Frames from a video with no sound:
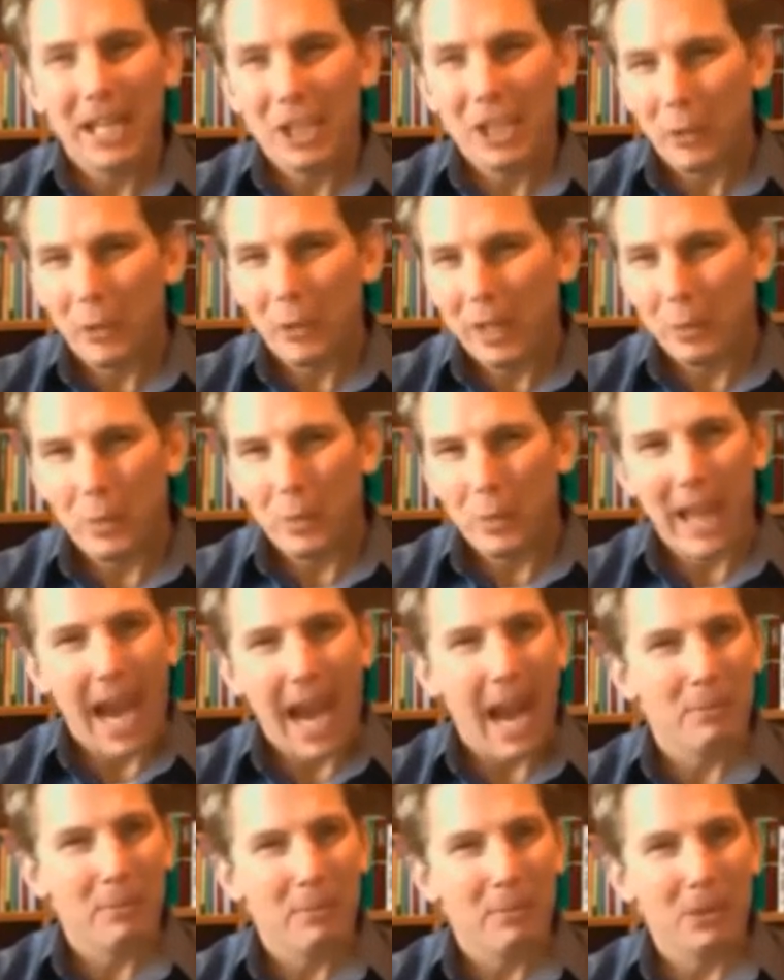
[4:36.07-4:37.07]
integrated
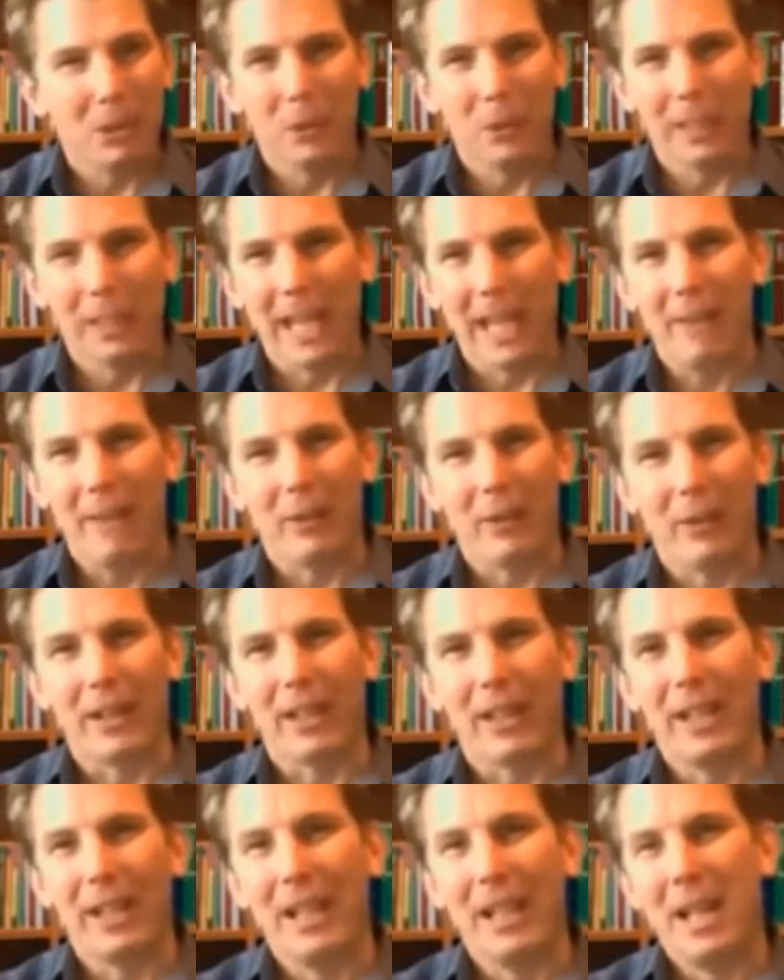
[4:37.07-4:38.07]
with absolutely
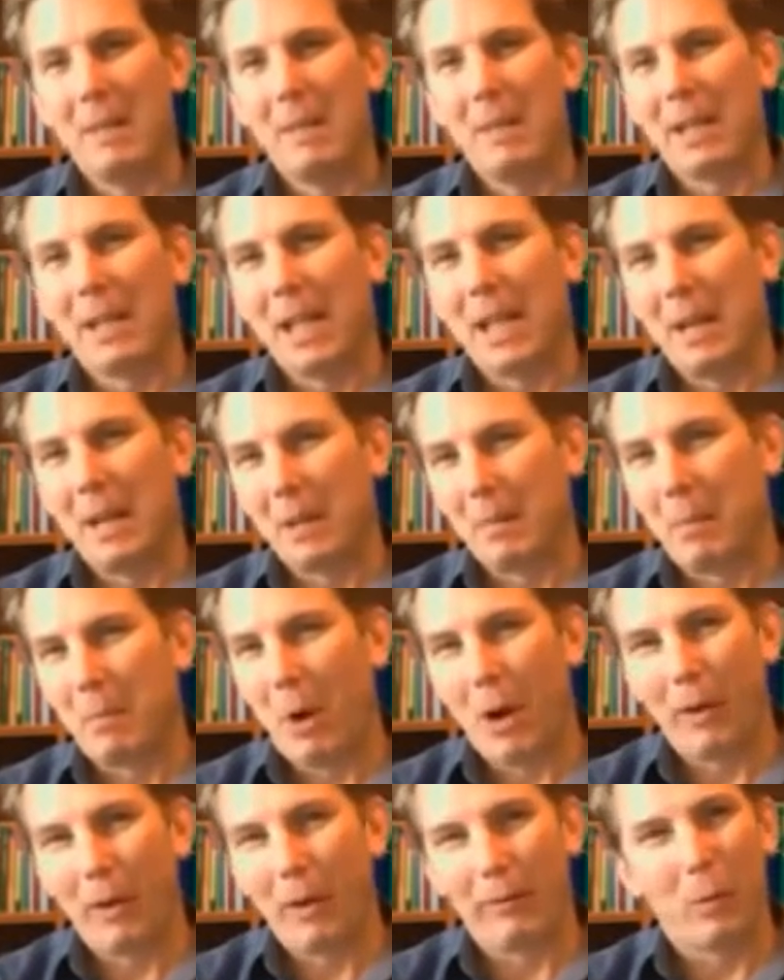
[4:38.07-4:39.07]
everything, becoming
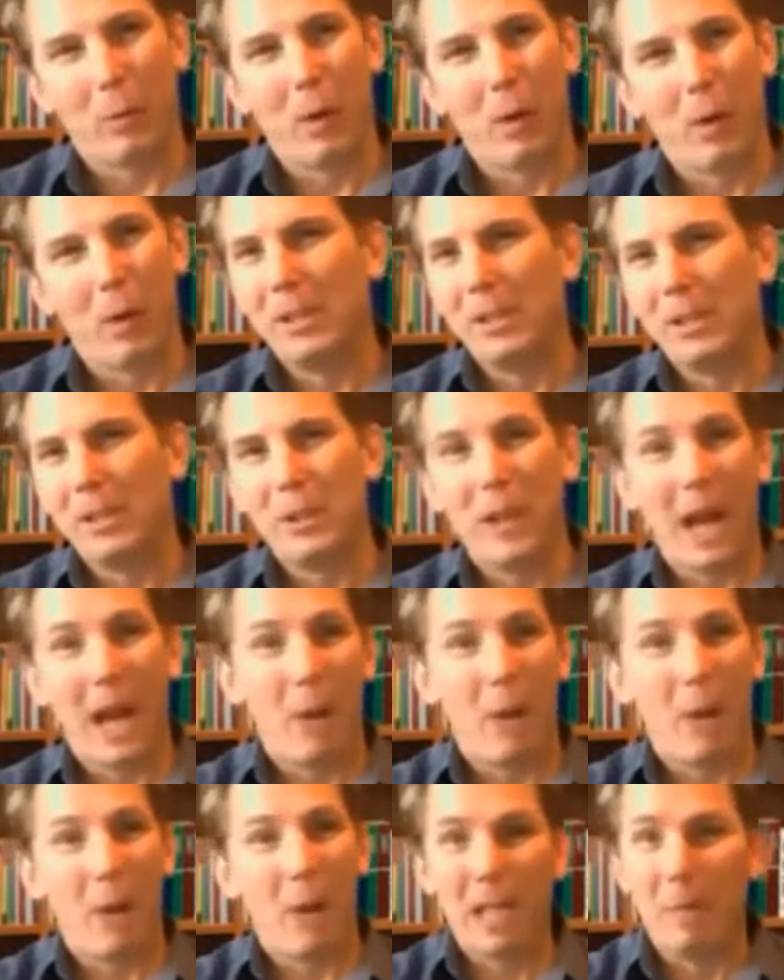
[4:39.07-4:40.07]
a part of what we
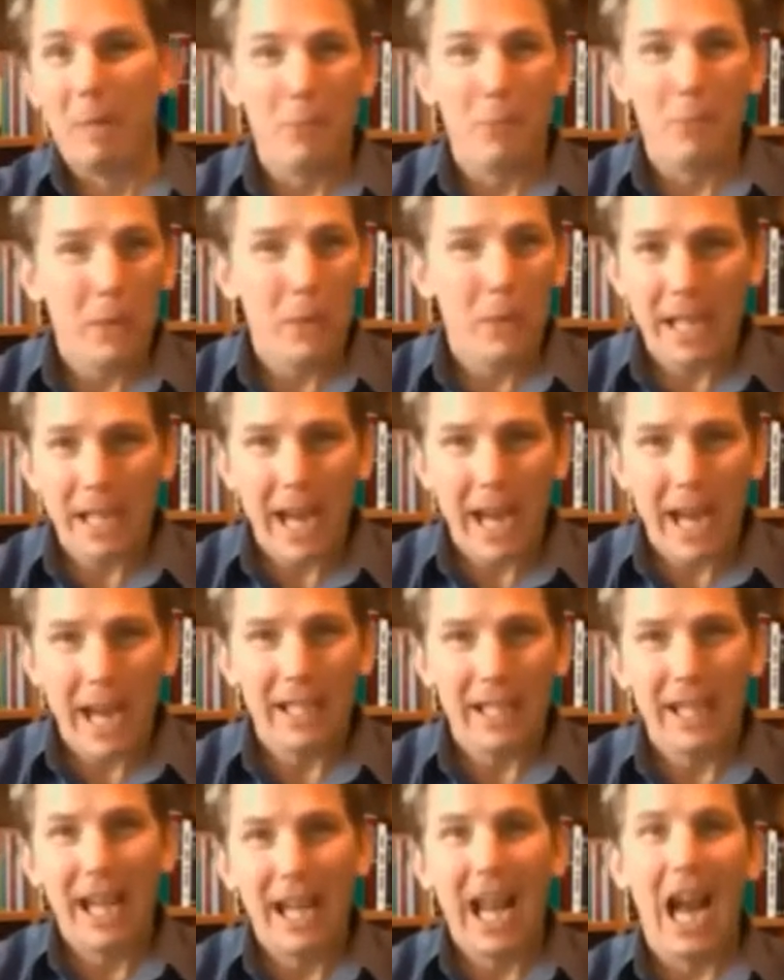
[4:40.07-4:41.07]
do, how we
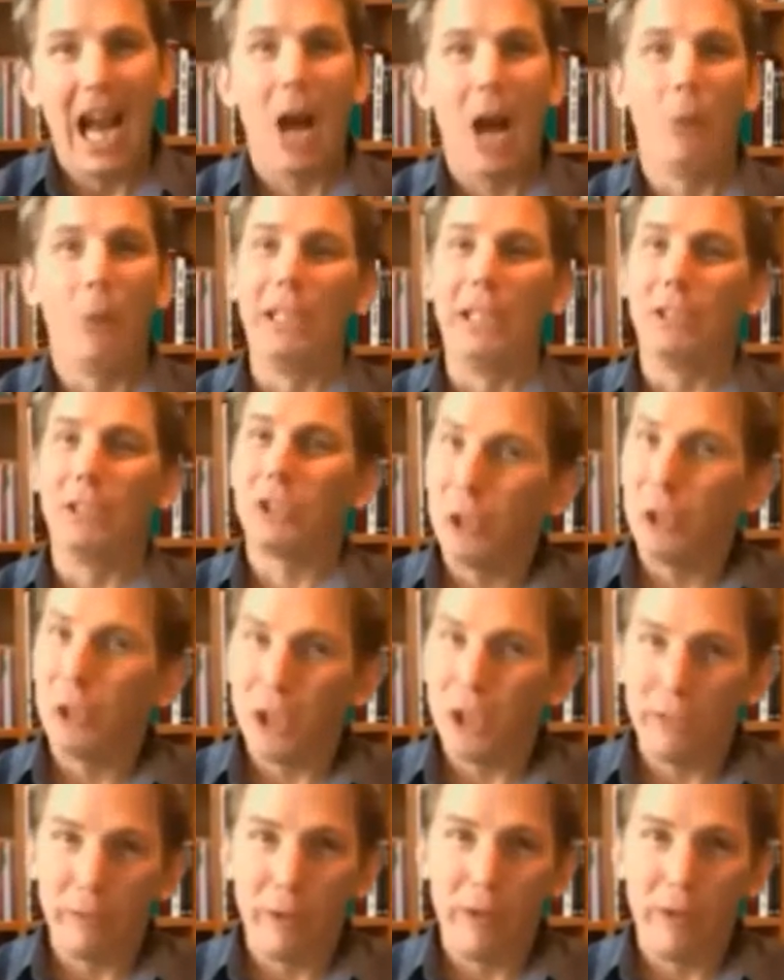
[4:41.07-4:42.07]
communicate, how we
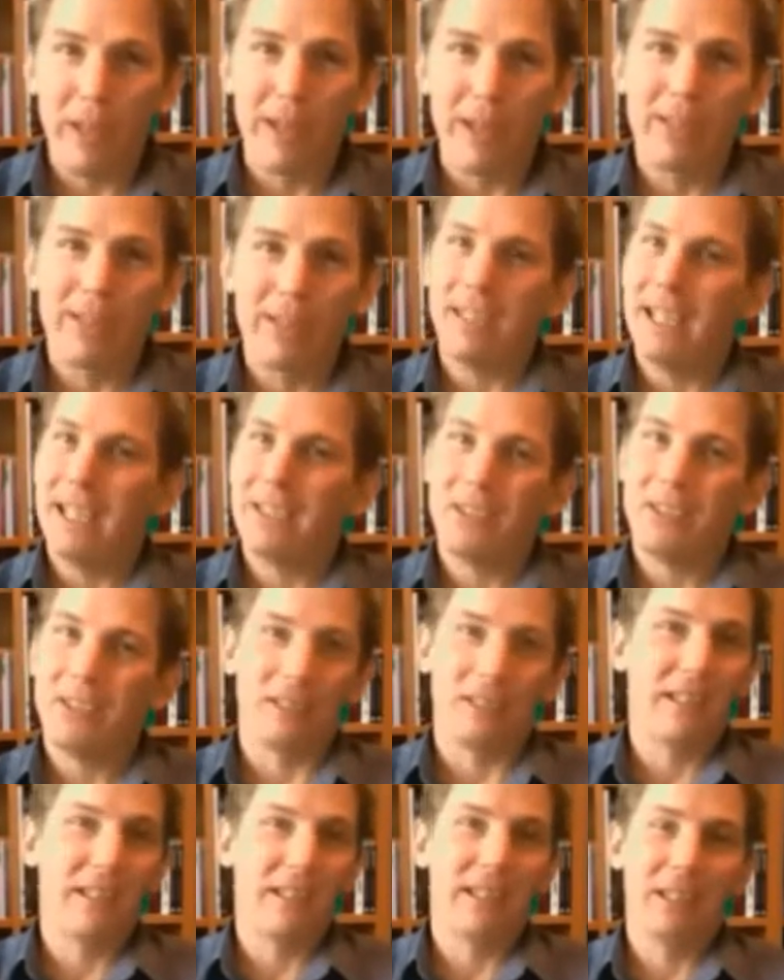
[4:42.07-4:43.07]
search for things.
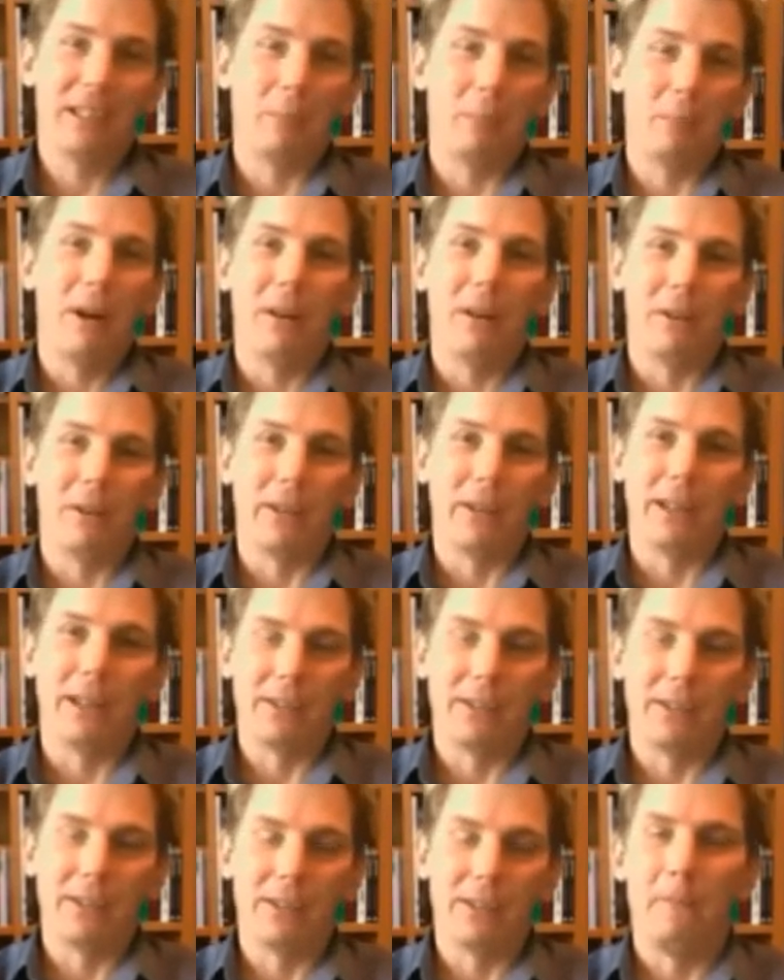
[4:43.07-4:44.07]
It's a part of
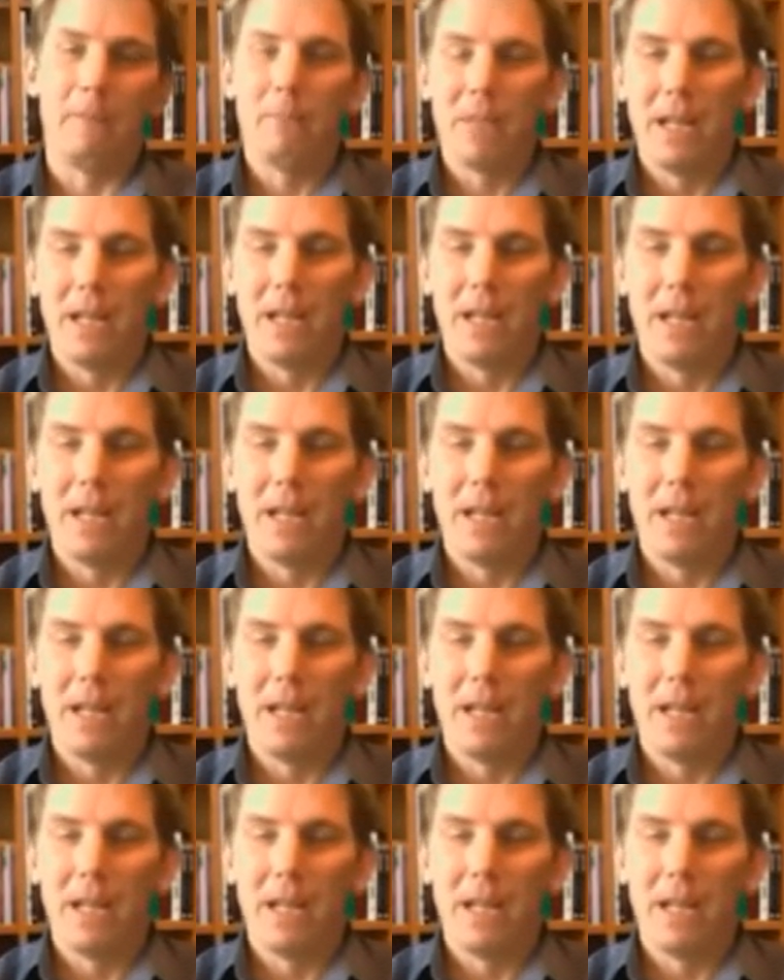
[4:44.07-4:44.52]
things. So